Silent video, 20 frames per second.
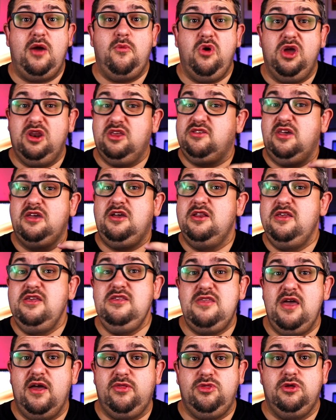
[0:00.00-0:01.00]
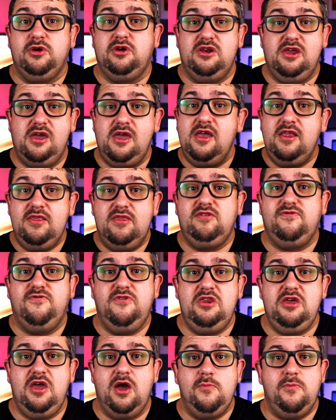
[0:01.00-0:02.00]
and we're going to take an in-depth look at it in this
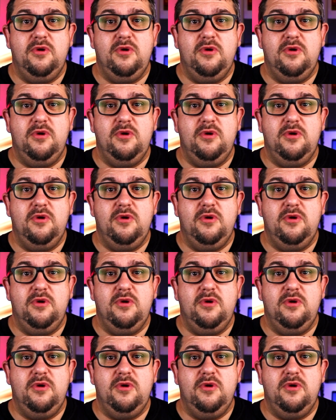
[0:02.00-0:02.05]
video.